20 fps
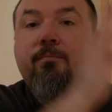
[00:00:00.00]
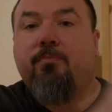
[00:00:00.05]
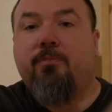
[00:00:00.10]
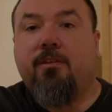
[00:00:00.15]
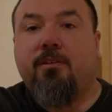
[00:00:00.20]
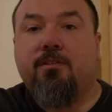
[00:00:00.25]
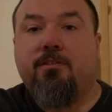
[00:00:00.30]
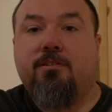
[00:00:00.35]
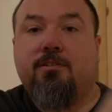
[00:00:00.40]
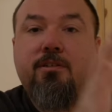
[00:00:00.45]

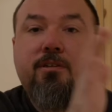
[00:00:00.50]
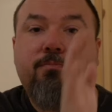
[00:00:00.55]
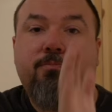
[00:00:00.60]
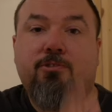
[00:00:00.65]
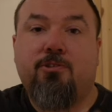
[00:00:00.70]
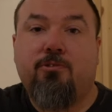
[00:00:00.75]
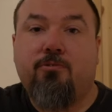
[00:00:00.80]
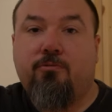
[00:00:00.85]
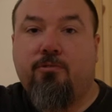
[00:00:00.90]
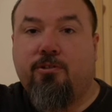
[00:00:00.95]
and the
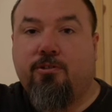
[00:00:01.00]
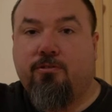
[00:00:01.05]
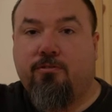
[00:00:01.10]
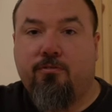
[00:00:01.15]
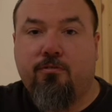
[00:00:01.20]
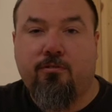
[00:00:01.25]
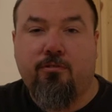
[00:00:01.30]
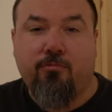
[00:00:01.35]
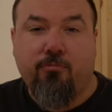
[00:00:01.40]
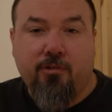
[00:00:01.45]
subsequent
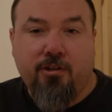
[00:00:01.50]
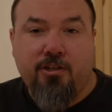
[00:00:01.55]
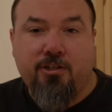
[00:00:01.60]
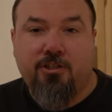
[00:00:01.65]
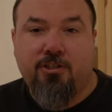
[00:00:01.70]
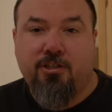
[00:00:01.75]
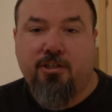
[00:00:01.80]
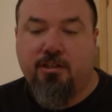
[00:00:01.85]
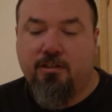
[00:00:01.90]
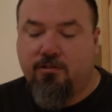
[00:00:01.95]
3
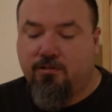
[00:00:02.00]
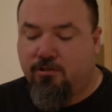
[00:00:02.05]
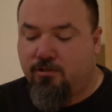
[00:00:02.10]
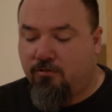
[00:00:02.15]
sheets.